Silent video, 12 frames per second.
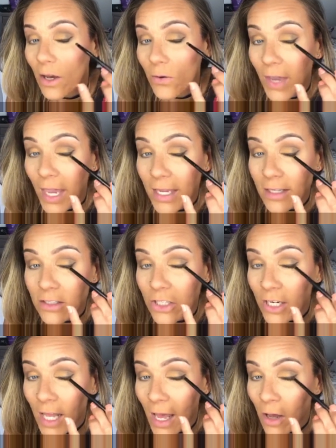Okay, it's
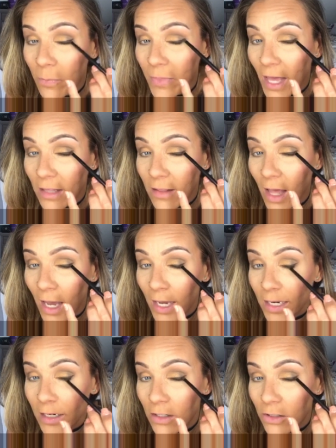going to help that
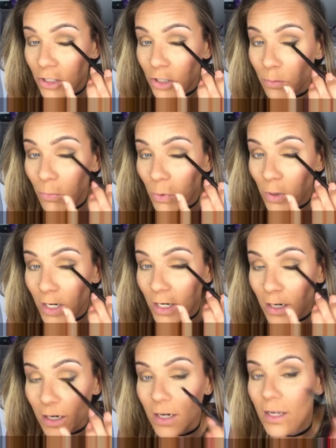line look
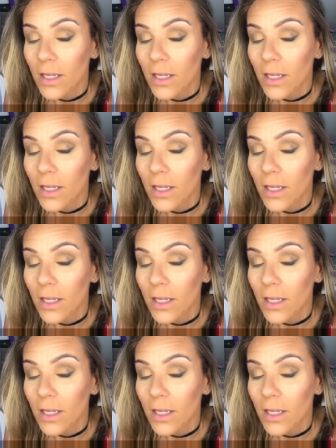more